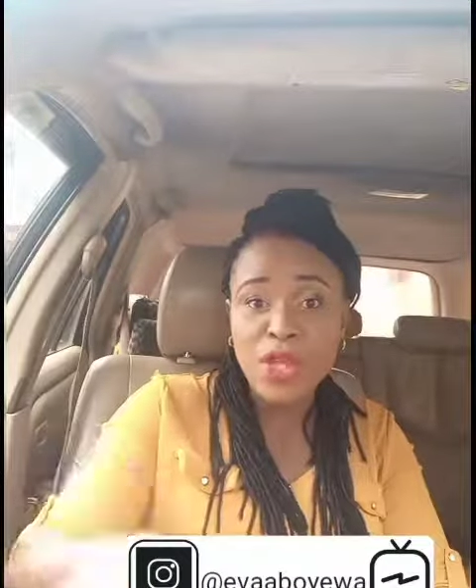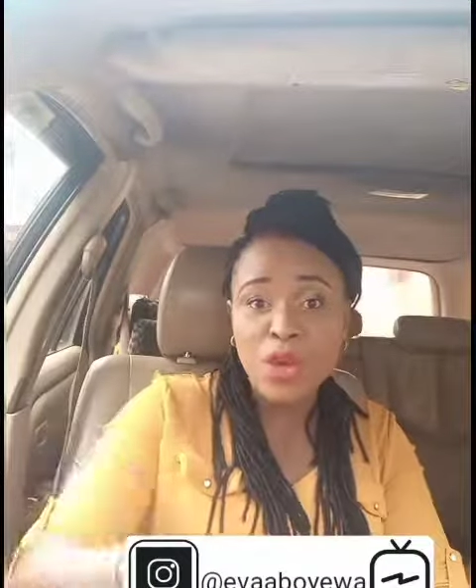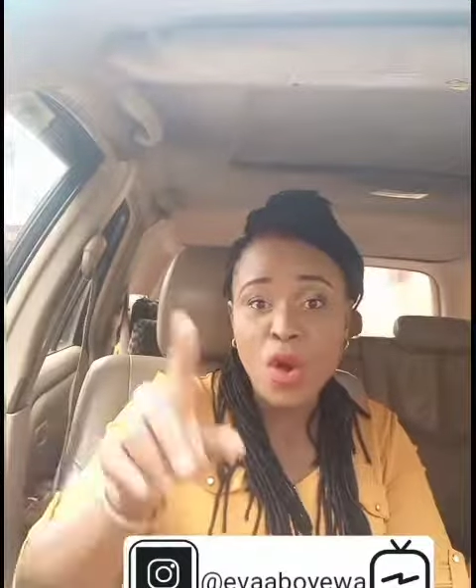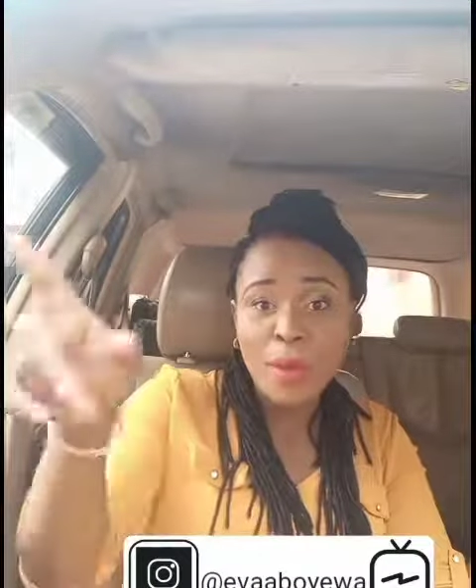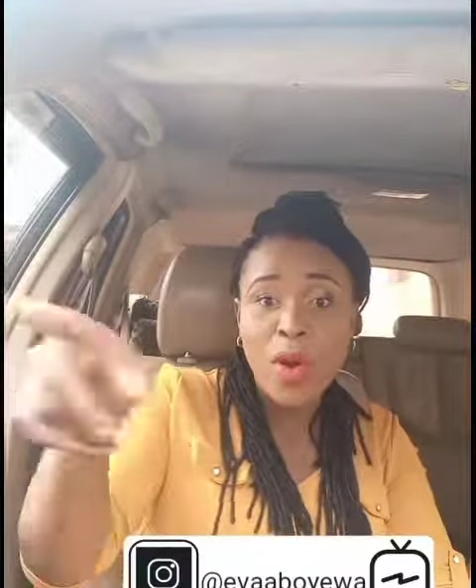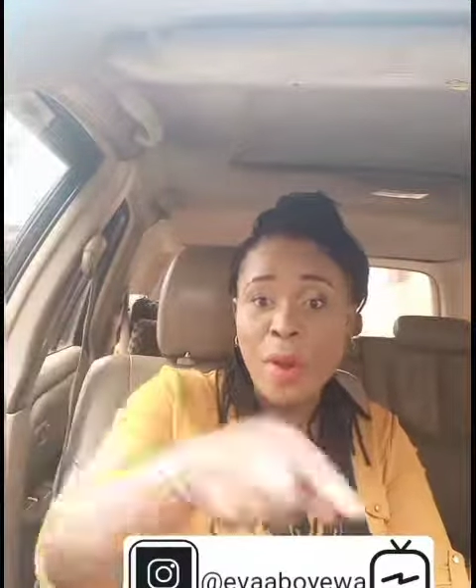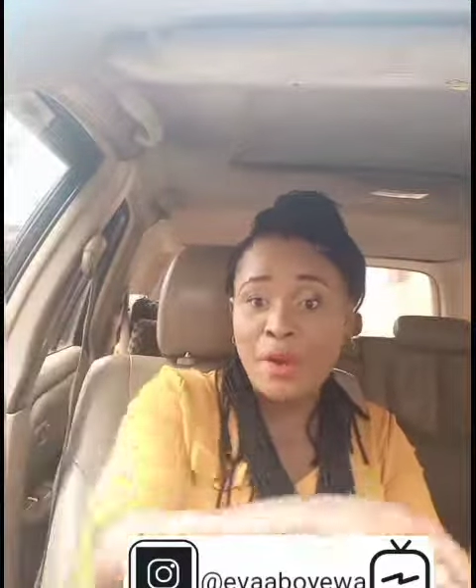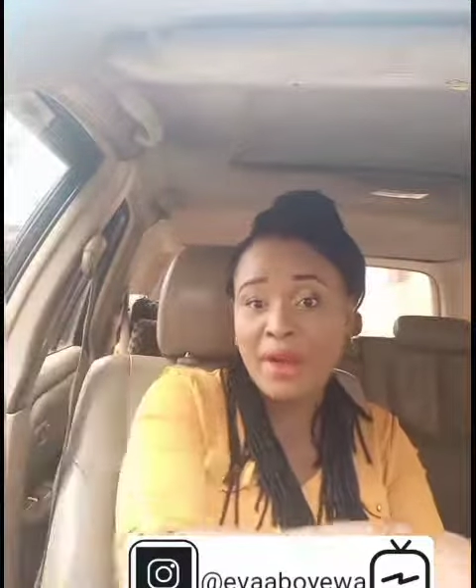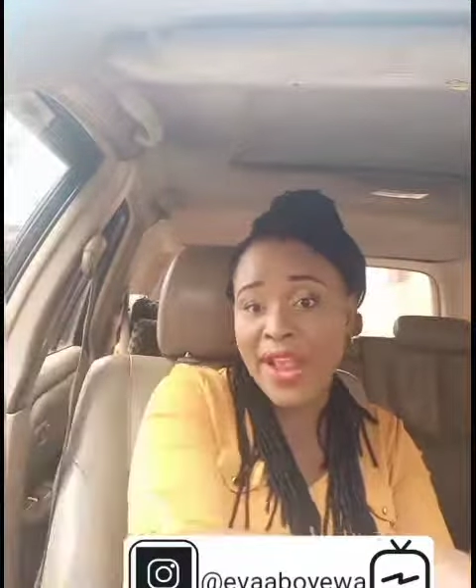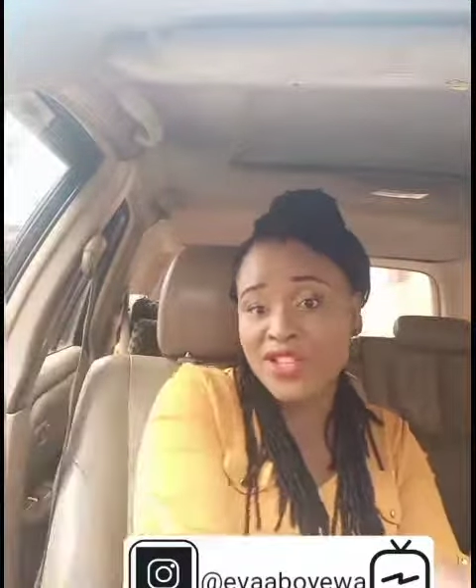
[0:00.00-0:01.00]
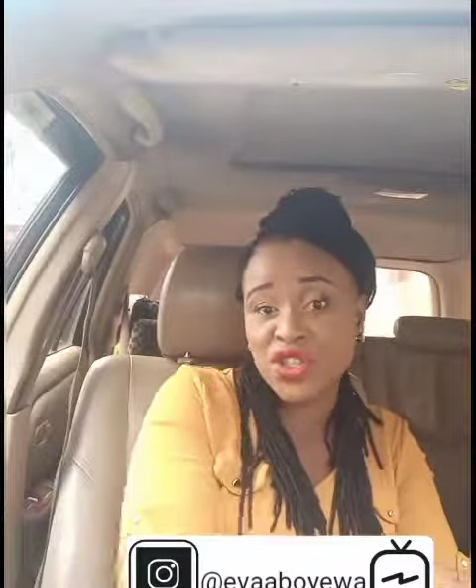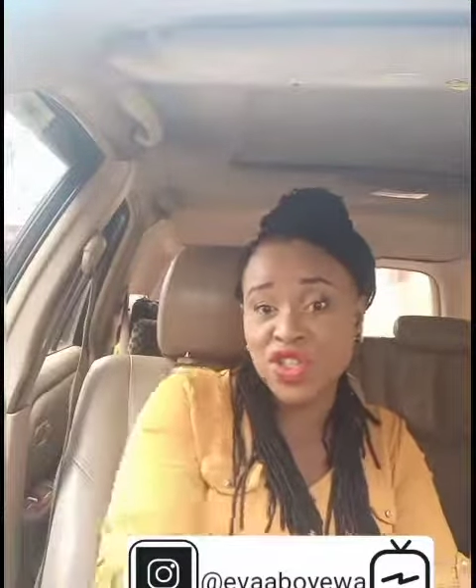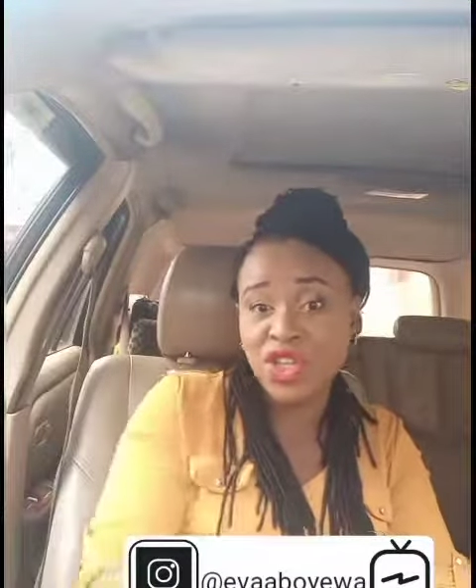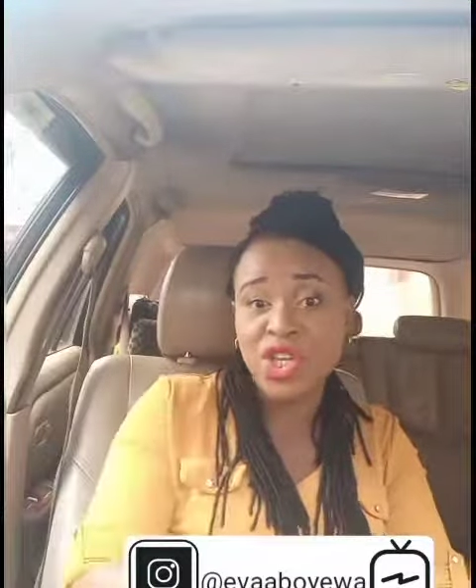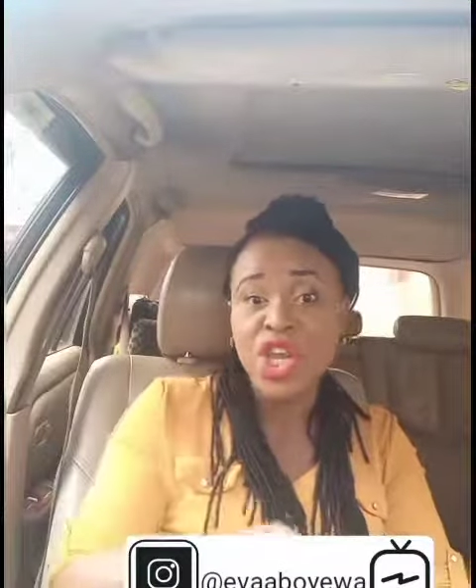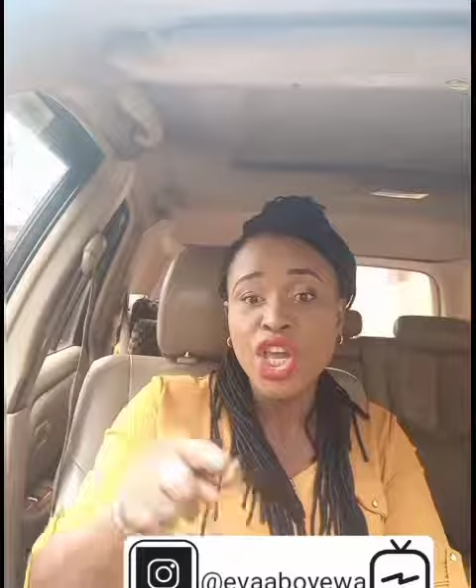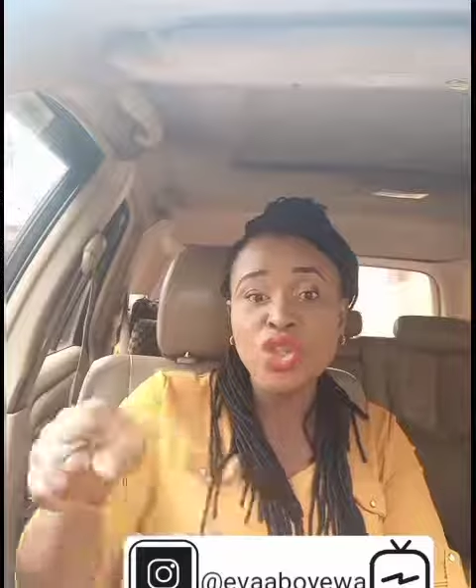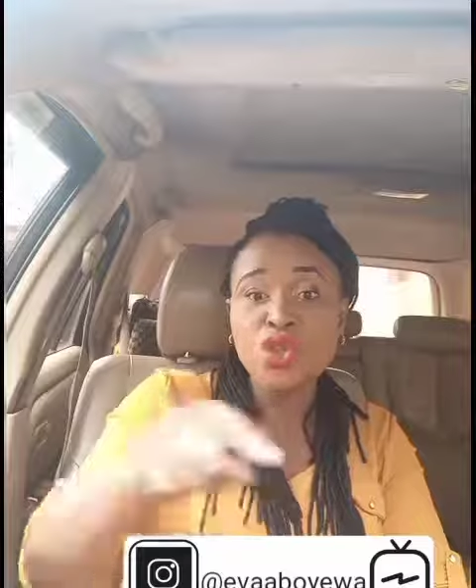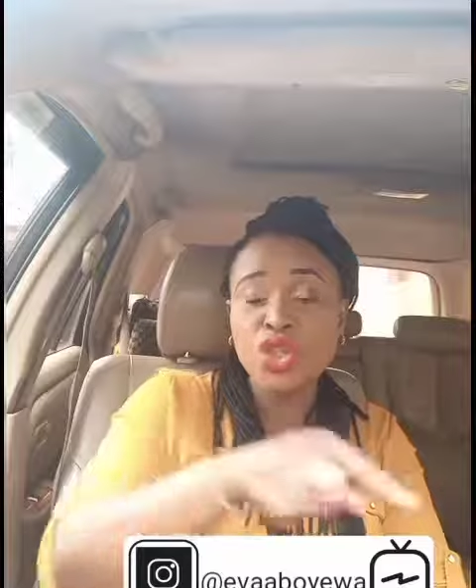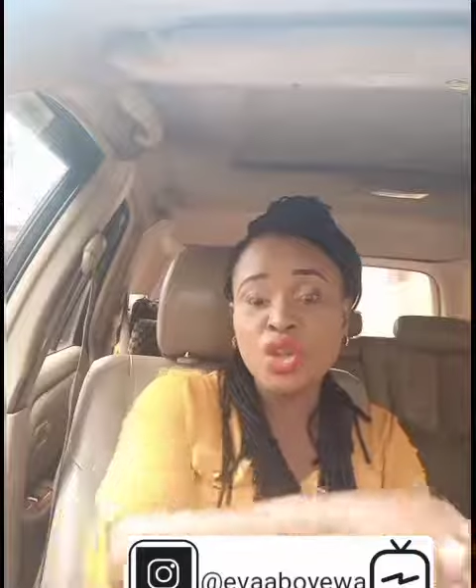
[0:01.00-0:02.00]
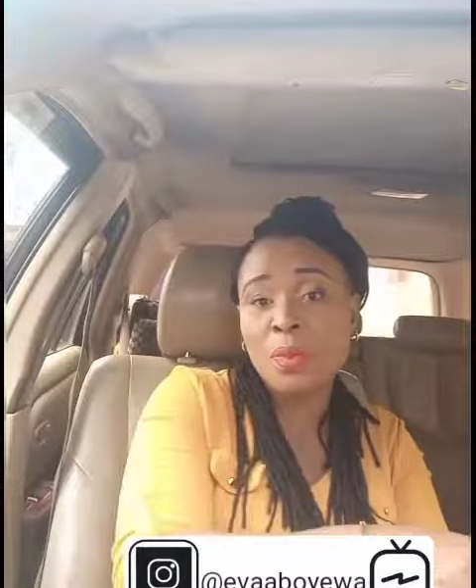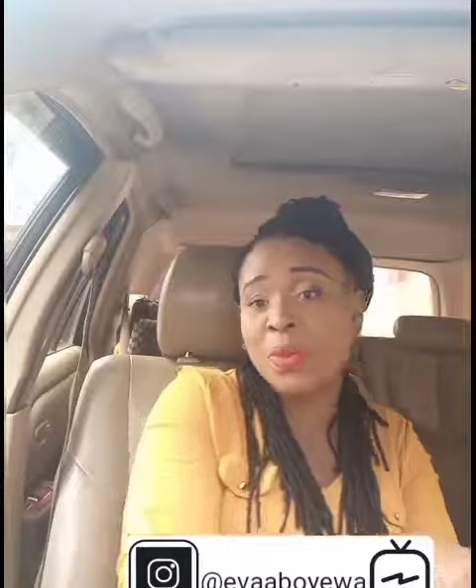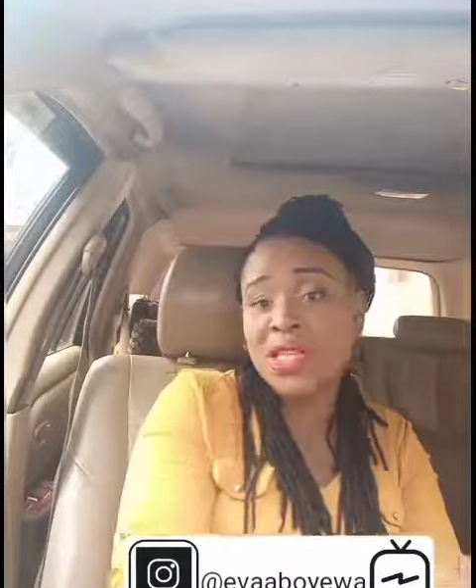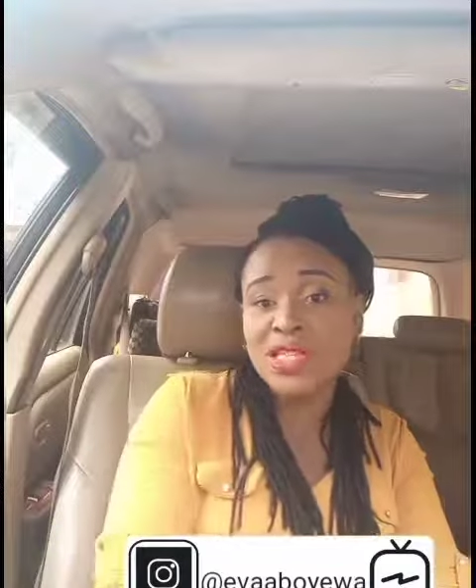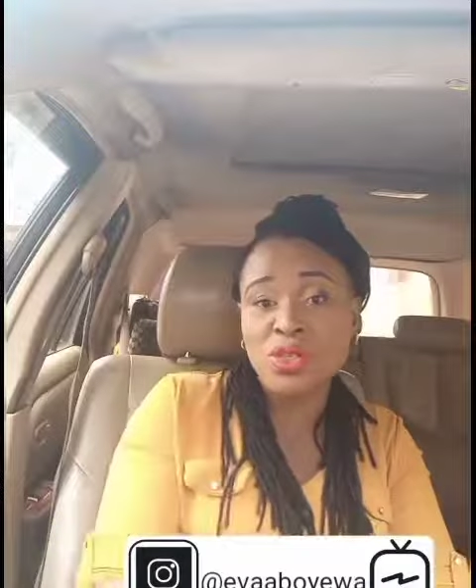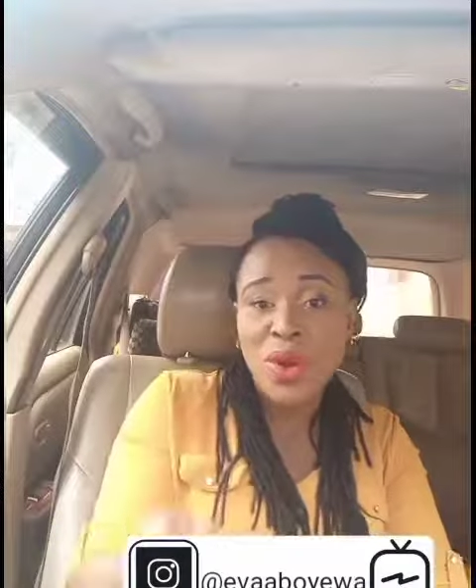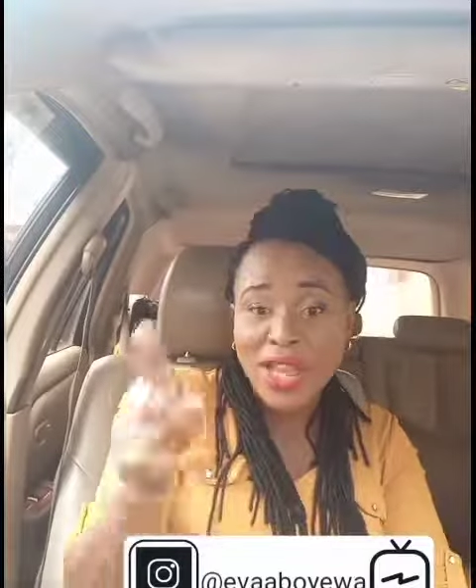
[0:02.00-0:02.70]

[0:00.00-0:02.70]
say come and write G into three places,